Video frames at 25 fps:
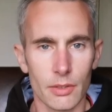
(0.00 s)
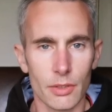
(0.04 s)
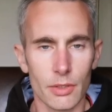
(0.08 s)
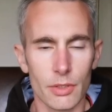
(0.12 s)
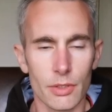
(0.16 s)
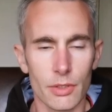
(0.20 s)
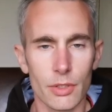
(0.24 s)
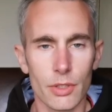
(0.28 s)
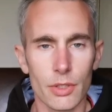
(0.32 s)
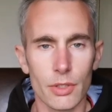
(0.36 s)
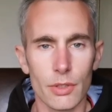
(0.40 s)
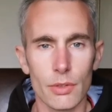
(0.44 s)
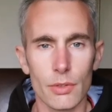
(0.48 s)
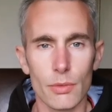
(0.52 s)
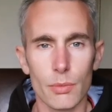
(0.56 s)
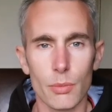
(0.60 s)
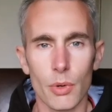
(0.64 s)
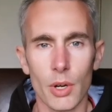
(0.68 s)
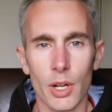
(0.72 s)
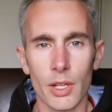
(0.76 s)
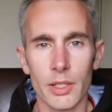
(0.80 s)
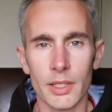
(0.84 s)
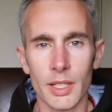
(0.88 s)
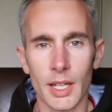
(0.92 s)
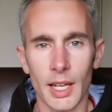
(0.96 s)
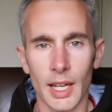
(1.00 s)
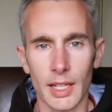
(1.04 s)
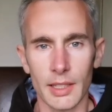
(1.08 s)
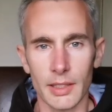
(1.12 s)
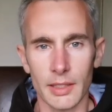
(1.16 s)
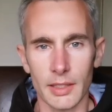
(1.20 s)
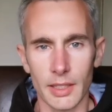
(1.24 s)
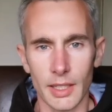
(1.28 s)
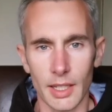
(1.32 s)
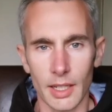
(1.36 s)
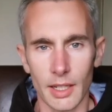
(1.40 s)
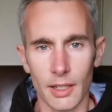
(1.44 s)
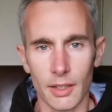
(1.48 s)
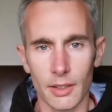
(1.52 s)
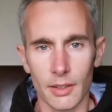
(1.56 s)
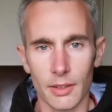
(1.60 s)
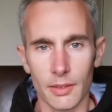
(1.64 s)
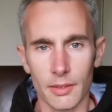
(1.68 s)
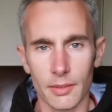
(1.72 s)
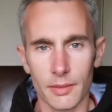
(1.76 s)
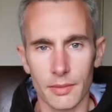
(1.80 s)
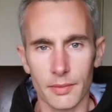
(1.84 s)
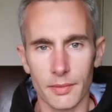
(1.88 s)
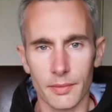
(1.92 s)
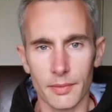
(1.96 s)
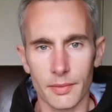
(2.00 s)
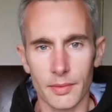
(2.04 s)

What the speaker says: just choose one hand now